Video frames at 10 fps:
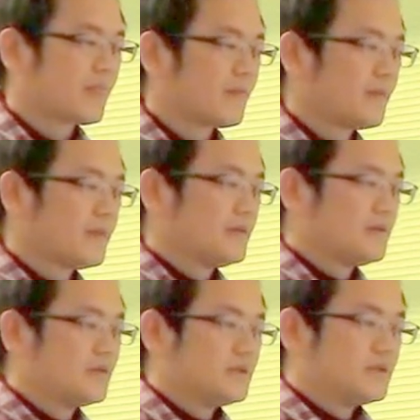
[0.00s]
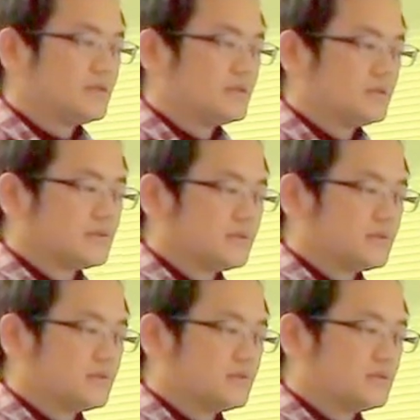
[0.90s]

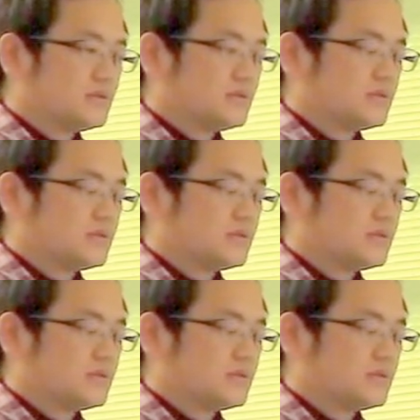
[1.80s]
(silence)